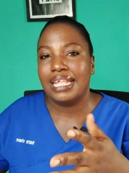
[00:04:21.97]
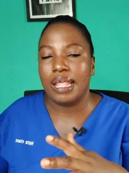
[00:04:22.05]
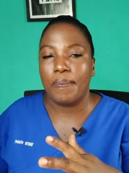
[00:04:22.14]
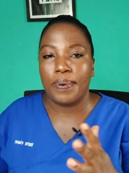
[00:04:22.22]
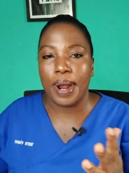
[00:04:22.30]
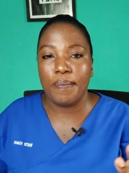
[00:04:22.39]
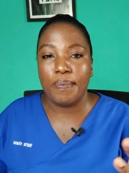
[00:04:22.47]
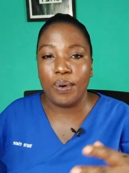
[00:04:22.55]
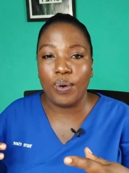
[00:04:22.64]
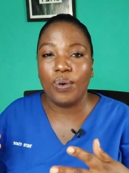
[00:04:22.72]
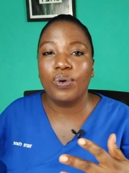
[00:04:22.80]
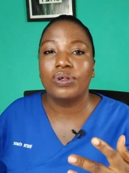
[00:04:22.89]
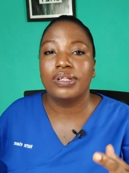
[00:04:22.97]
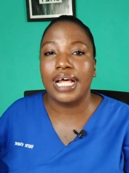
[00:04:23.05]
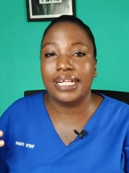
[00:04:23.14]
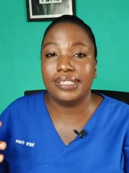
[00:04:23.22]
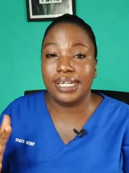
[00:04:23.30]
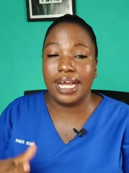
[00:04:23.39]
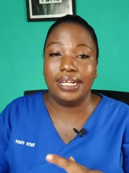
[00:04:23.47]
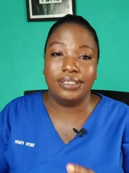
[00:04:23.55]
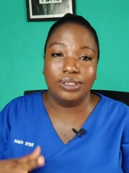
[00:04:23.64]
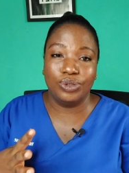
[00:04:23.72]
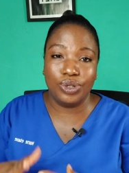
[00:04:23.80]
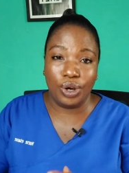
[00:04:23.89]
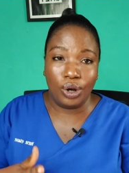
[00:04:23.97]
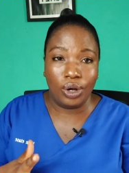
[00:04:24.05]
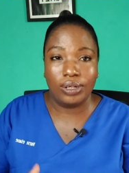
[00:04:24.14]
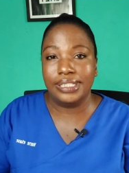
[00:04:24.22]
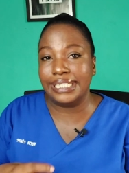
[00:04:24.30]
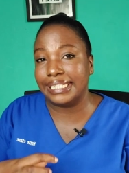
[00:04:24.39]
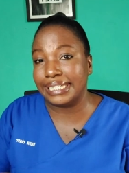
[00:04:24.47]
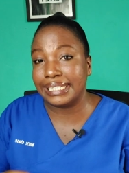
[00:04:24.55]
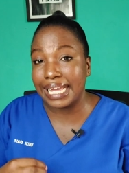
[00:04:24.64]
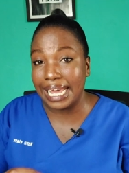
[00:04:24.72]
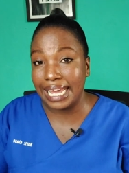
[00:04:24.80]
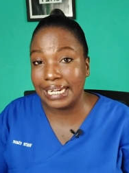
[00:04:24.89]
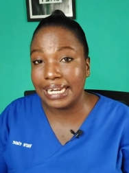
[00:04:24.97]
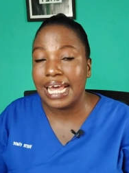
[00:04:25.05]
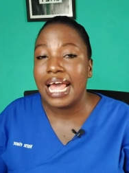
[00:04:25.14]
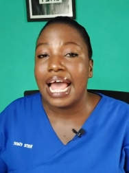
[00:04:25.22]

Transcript: the prep bowl that you can do your dishes in